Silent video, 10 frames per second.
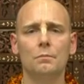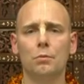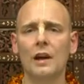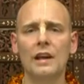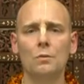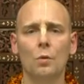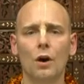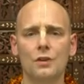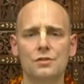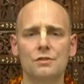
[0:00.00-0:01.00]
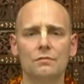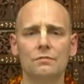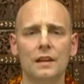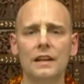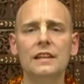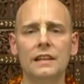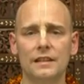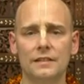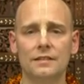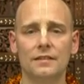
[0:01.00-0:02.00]
brainwashed
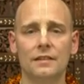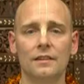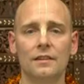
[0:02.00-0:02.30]
idiots.